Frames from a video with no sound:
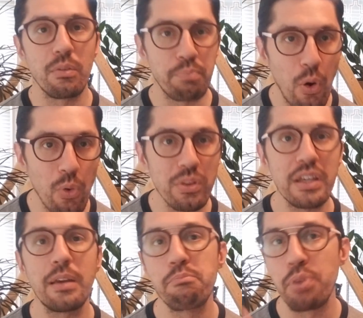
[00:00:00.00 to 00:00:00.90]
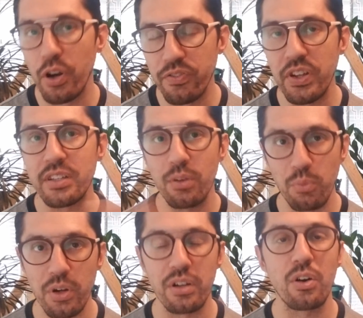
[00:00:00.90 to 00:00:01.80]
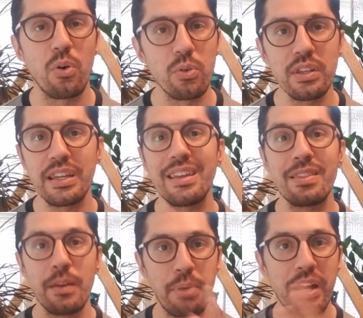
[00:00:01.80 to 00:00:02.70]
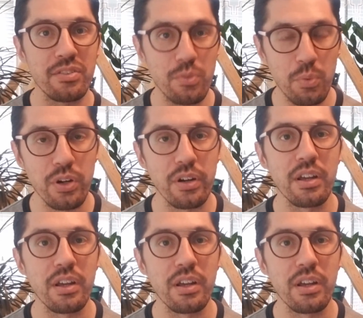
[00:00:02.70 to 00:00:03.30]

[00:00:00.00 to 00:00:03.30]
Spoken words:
only perfect work, only the best work.